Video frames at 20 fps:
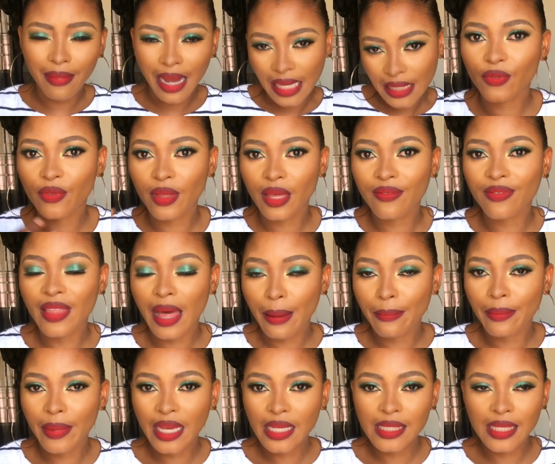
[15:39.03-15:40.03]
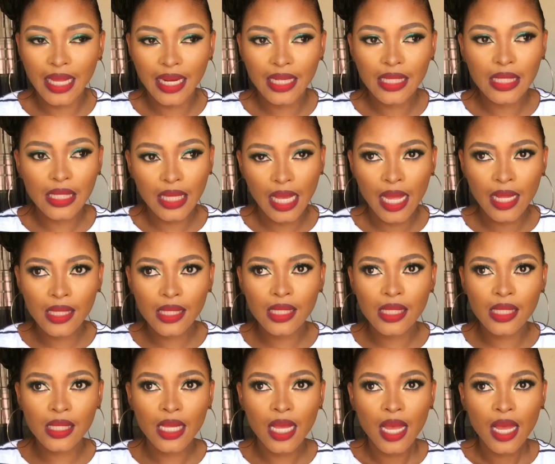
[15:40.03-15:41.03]
if that makes any
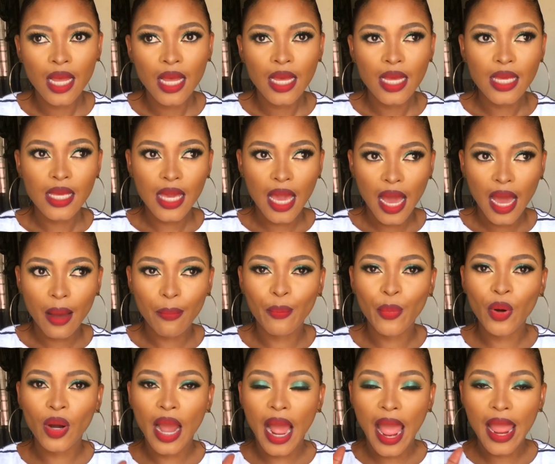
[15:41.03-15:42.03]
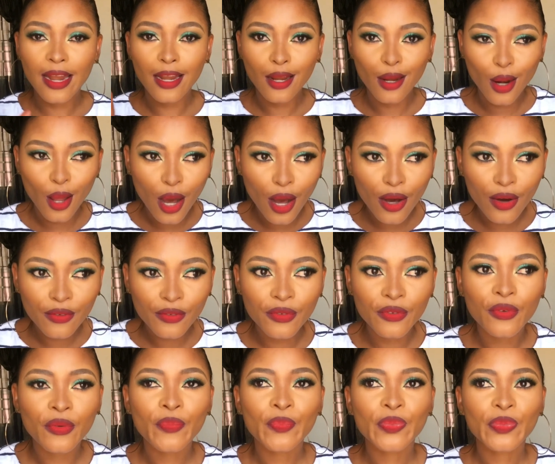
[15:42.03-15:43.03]
sense. Yeah, but I
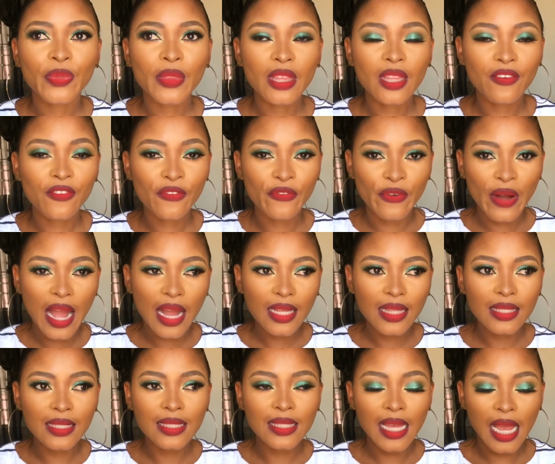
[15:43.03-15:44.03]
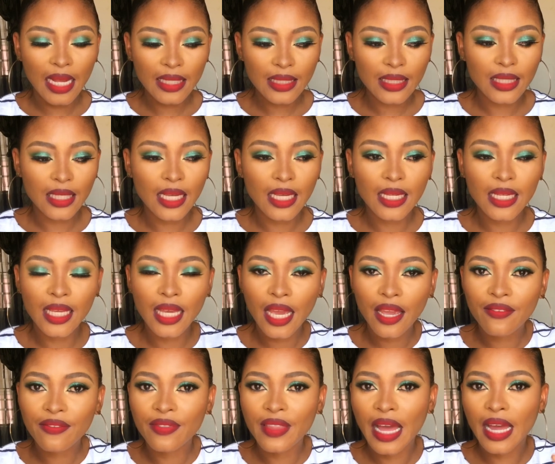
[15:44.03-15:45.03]
love the fact that it
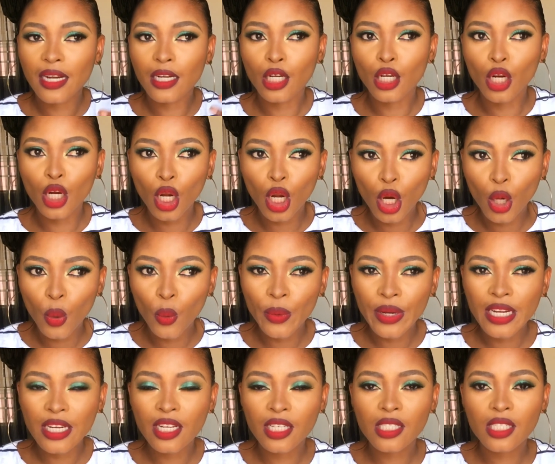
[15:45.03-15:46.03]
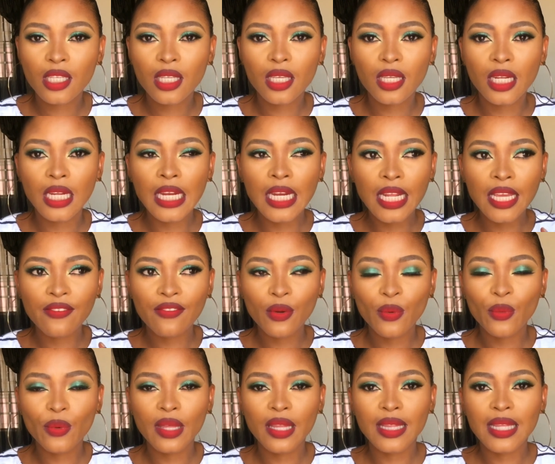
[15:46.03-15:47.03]
gave that glow. It doesn't leave you
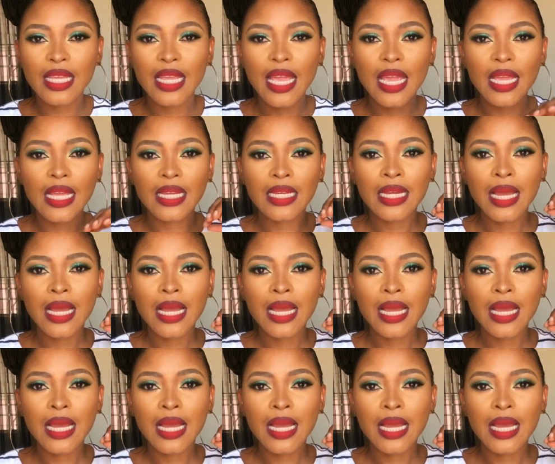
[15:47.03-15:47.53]
with a